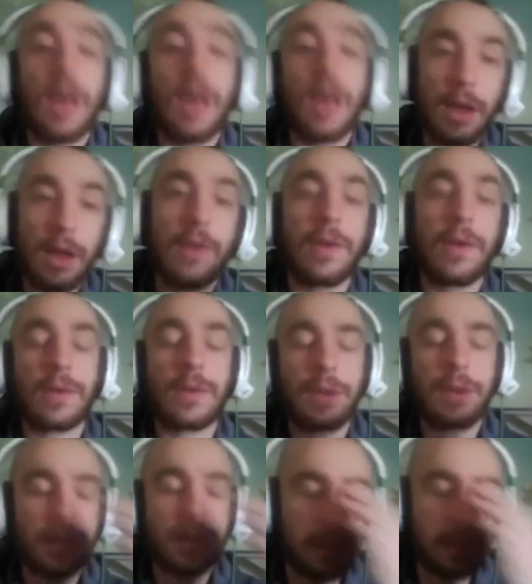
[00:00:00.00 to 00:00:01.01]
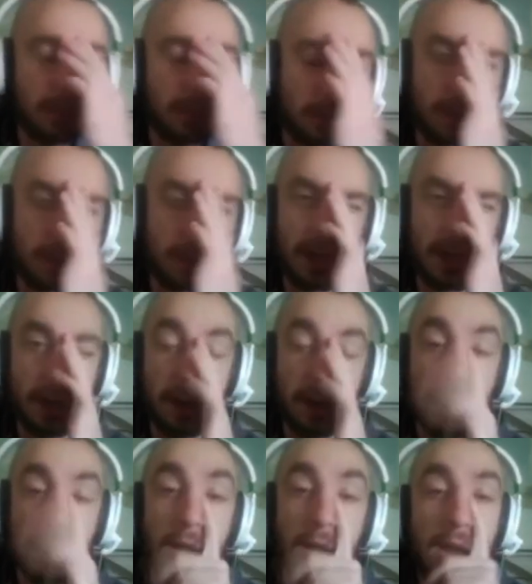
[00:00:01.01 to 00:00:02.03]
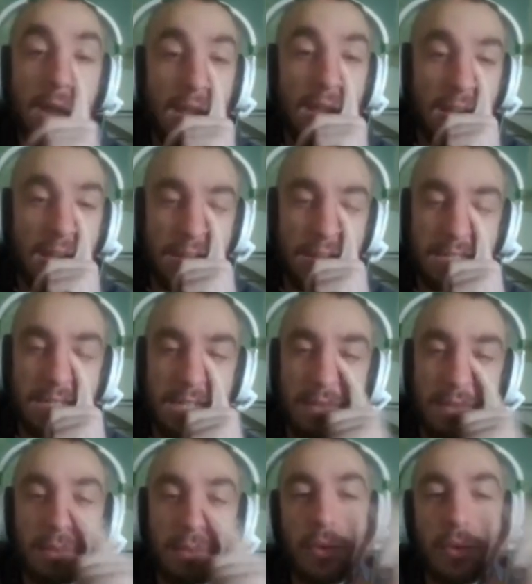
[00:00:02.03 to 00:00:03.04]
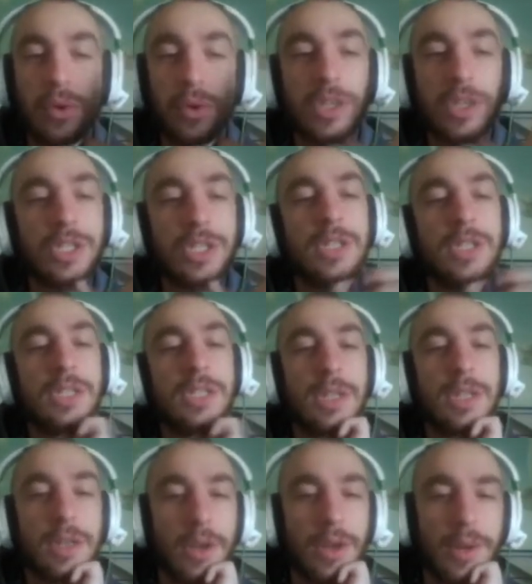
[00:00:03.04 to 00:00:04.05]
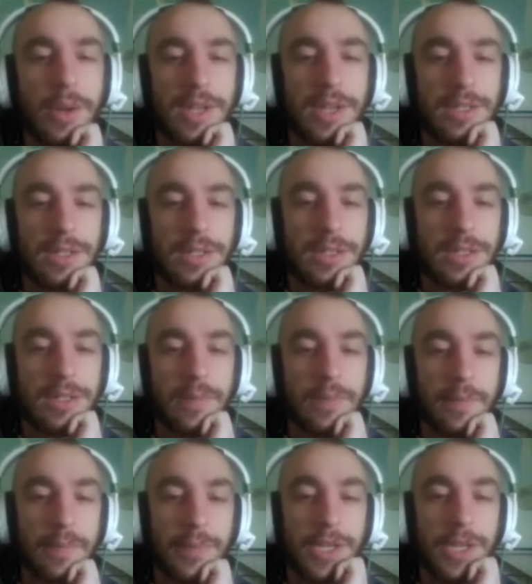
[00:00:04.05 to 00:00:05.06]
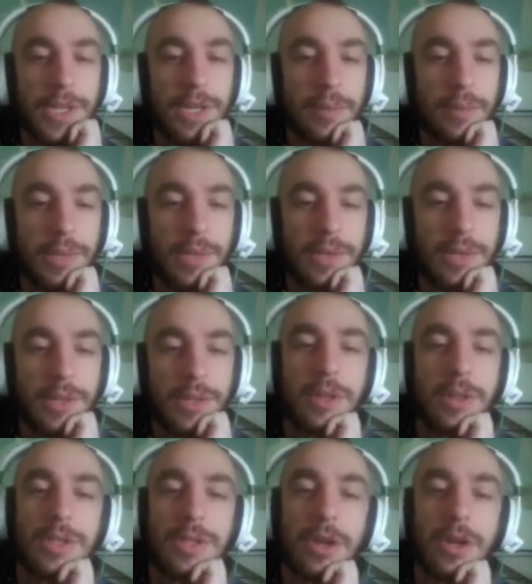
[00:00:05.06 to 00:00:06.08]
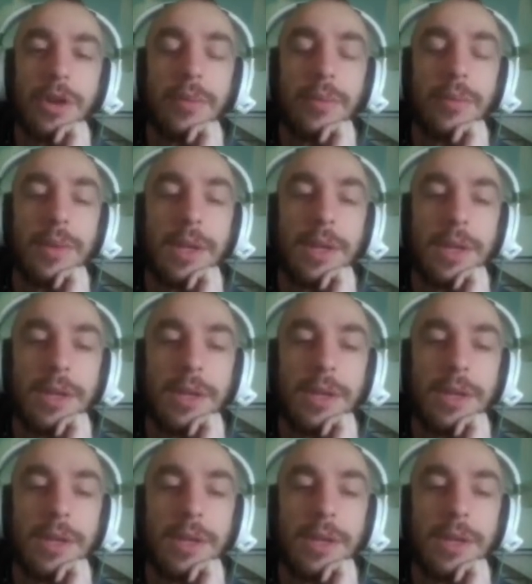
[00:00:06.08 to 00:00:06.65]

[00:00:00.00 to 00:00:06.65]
Oh, God, so much reading. I had discovered more questions, no answers. But I was close to home.